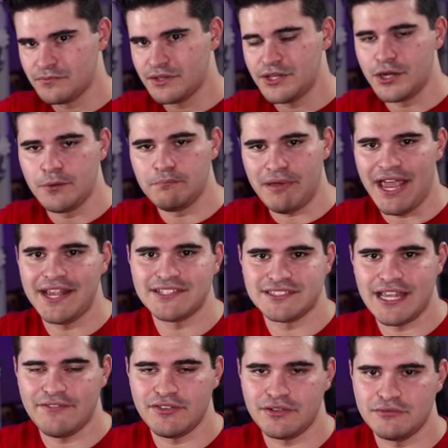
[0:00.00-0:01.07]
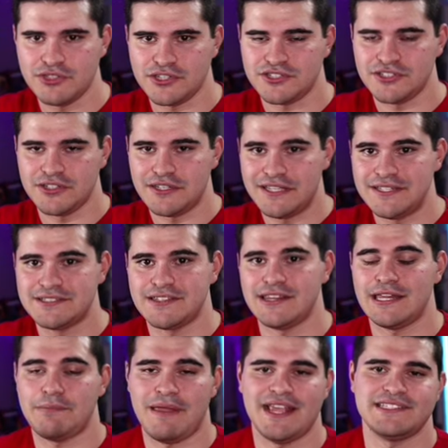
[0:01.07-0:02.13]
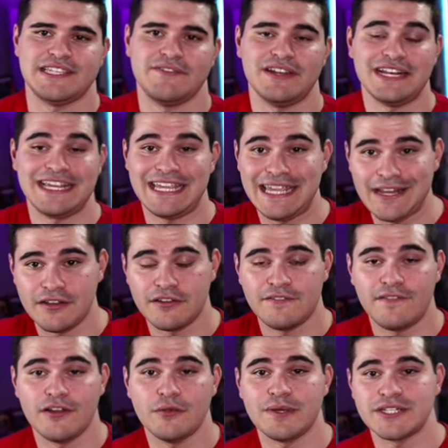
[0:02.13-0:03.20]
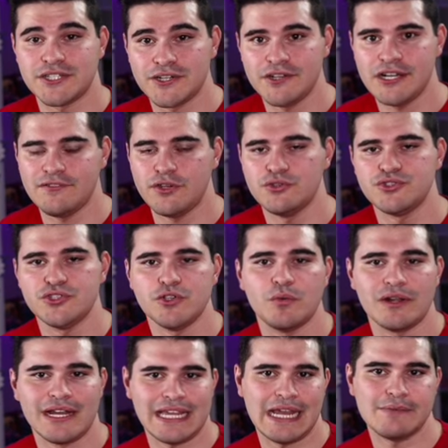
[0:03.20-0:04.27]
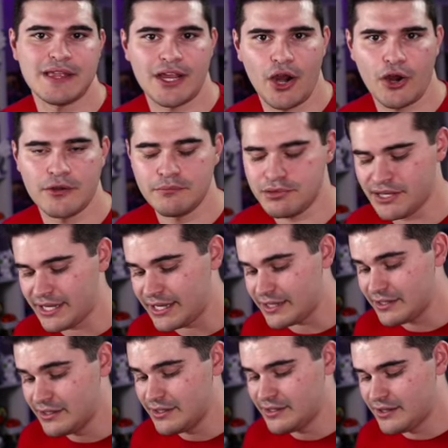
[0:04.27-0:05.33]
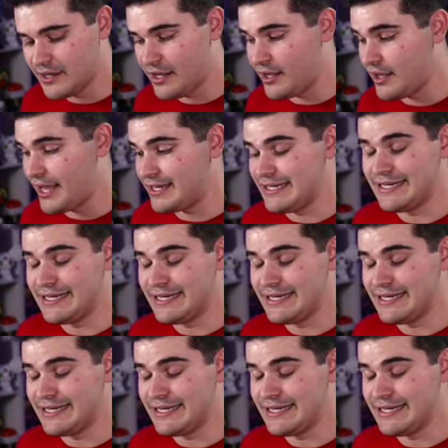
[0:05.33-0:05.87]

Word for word: you know, pay seven just to instantly pay seven again on the following turn if you do want to keep that card in play. Uh, and